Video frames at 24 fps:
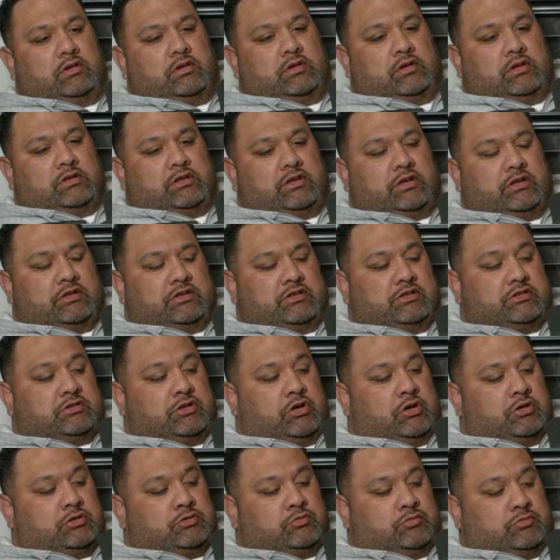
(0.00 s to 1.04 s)
And I think it just
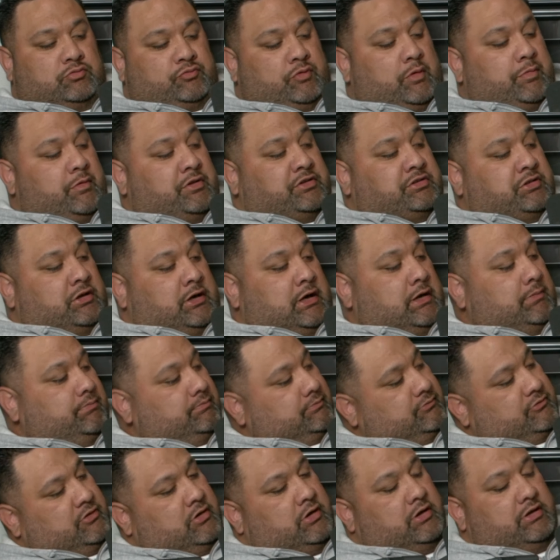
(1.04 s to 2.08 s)
starts from the top,
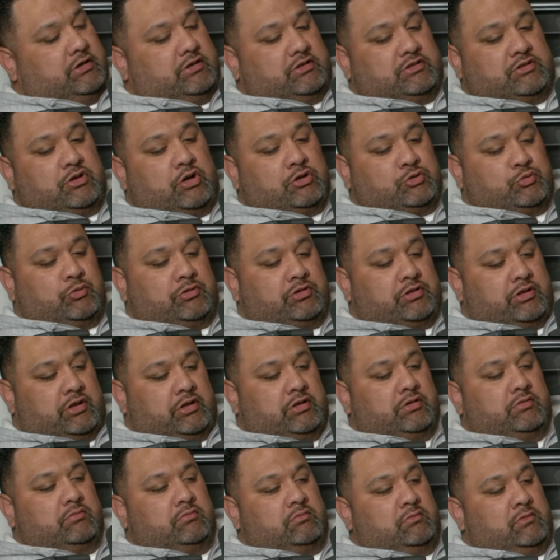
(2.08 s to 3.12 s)
right? It starts
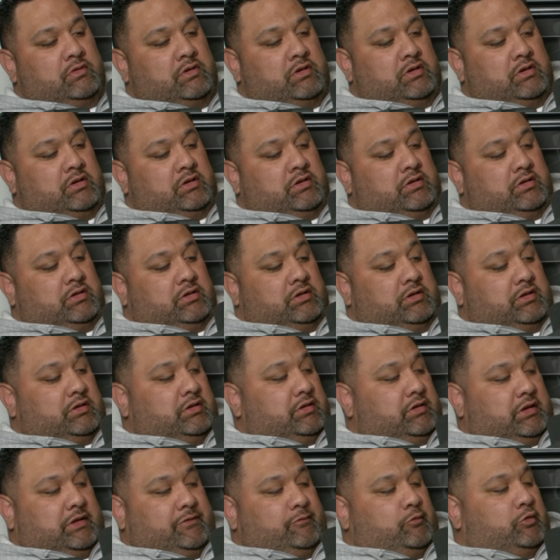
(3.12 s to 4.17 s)
within.
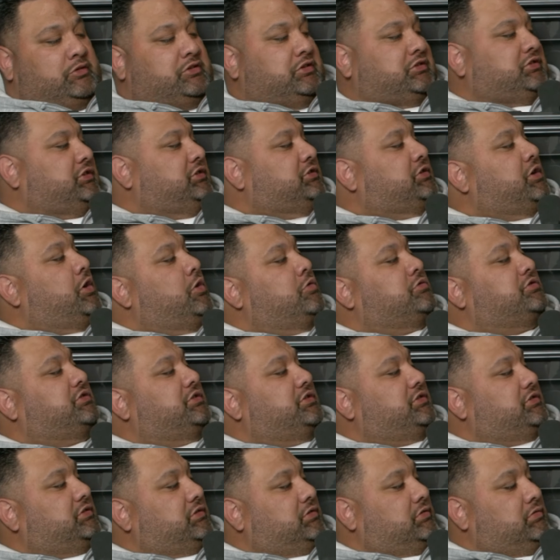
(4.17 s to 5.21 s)
Even with us as
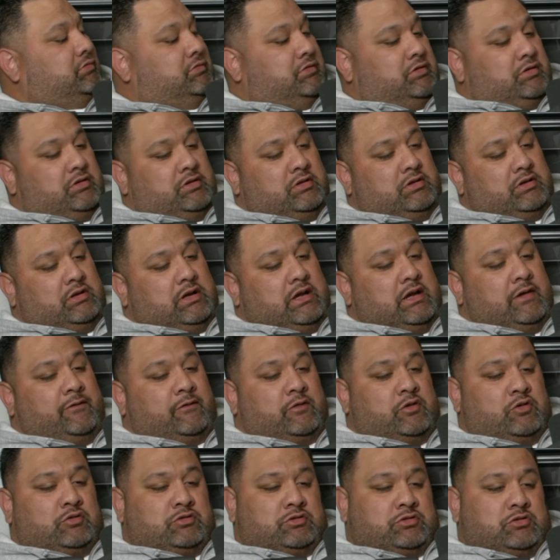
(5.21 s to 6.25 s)
coaches, I
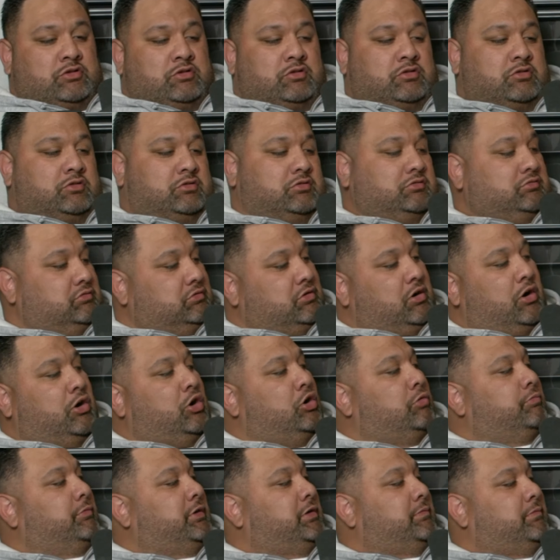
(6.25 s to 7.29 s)
have Coach Coco
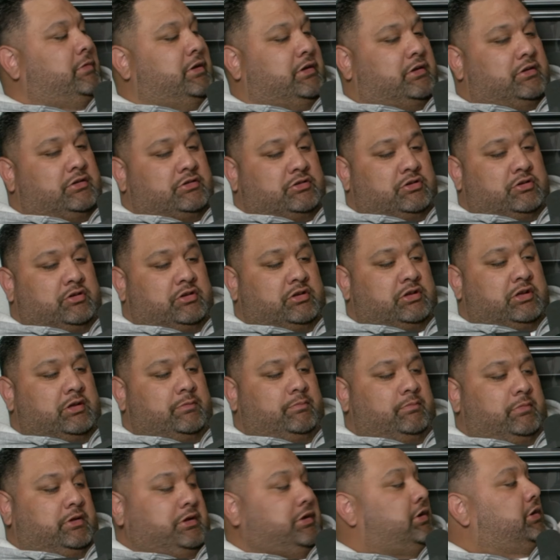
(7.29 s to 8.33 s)
calling me, making sure to
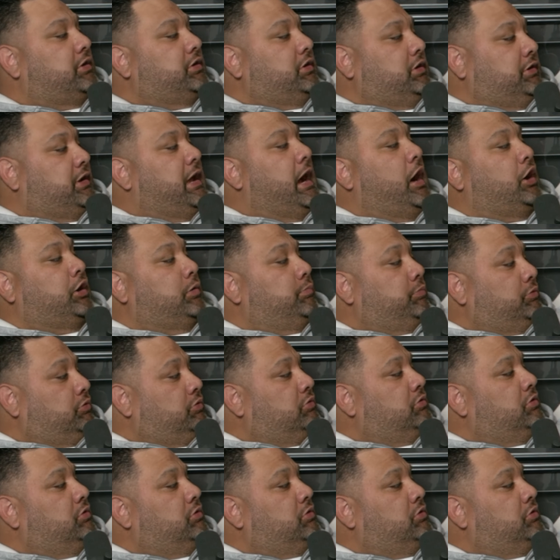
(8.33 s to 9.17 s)
keep me accountable.